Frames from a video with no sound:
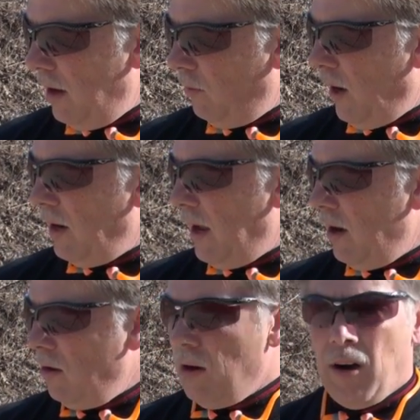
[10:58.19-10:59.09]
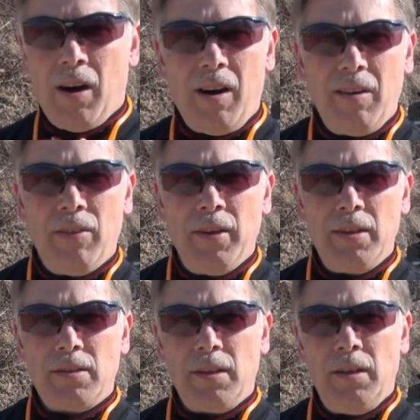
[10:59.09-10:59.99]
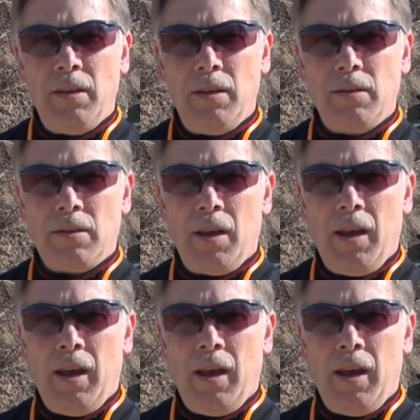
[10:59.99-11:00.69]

right now are this is